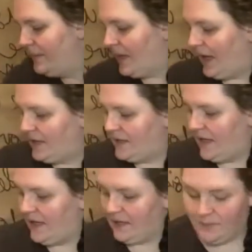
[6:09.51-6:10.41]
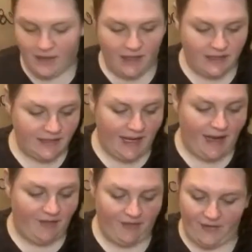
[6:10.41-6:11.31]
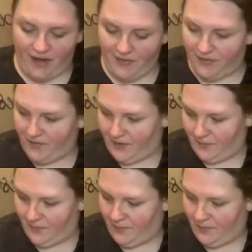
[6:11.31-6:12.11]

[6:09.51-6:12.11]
And then because I have 5 of them,